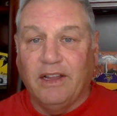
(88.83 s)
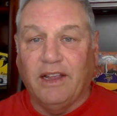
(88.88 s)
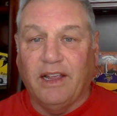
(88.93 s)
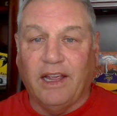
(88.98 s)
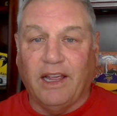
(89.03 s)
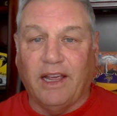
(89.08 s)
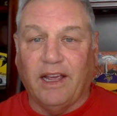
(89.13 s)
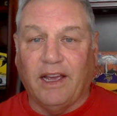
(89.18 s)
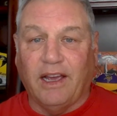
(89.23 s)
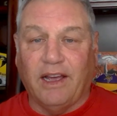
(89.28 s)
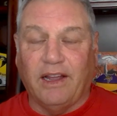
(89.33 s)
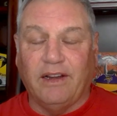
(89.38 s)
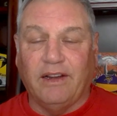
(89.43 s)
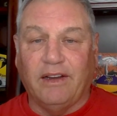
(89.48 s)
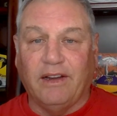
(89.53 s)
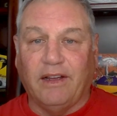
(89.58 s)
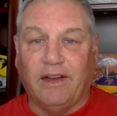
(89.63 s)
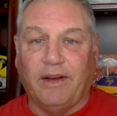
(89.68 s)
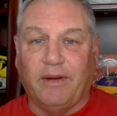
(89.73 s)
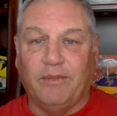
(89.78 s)
And
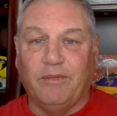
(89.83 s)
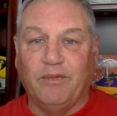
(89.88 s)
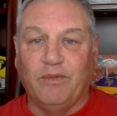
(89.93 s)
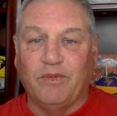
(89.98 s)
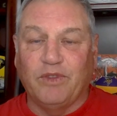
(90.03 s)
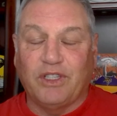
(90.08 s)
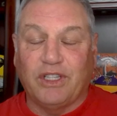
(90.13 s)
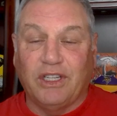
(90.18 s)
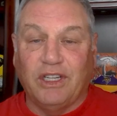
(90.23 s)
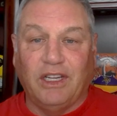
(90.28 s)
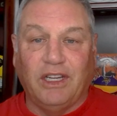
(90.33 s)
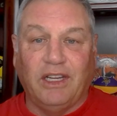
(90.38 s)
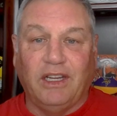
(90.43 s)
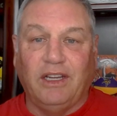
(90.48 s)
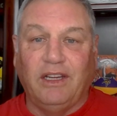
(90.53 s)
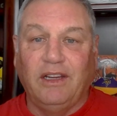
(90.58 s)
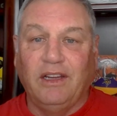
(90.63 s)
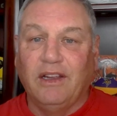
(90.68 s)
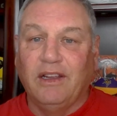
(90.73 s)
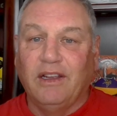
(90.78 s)

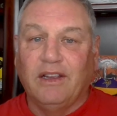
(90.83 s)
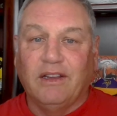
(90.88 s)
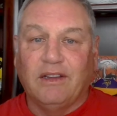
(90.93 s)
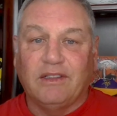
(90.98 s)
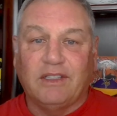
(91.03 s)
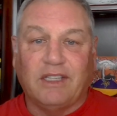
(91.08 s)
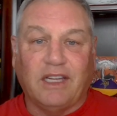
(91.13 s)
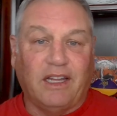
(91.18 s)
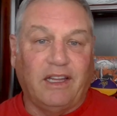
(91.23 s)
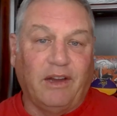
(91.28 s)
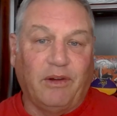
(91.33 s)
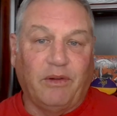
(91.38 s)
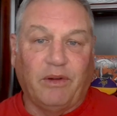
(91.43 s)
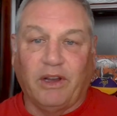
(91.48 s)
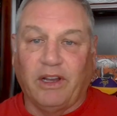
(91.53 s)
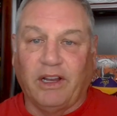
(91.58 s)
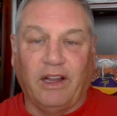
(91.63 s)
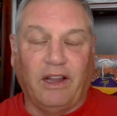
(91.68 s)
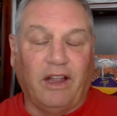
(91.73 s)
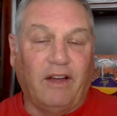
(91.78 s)
she said they
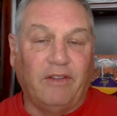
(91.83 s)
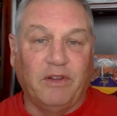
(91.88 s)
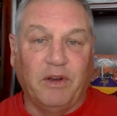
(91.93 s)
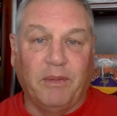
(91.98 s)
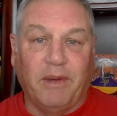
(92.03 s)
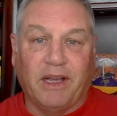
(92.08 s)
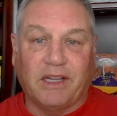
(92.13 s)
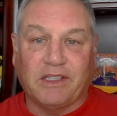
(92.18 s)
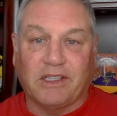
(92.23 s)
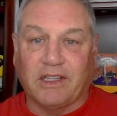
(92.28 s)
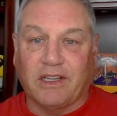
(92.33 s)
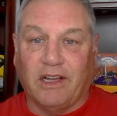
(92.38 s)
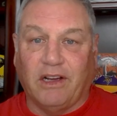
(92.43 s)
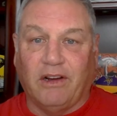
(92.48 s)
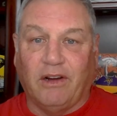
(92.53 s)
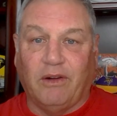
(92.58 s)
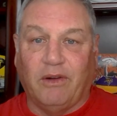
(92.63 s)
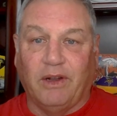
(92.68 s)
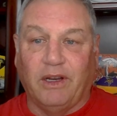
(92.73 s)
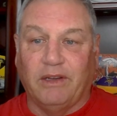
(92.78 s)
really love New Mexico,